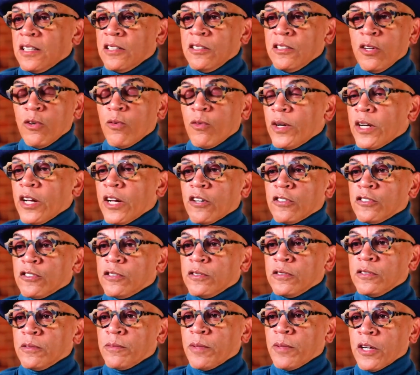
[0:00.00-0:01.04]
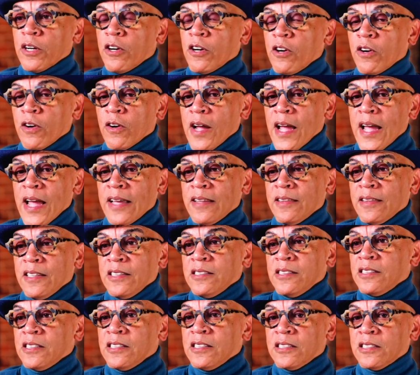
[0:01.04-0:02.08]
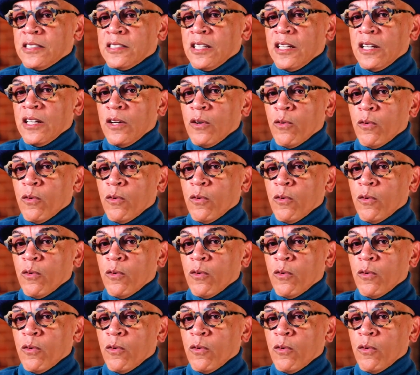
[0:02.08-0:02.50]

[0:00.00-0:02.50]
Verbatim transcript: no one else but her. And this is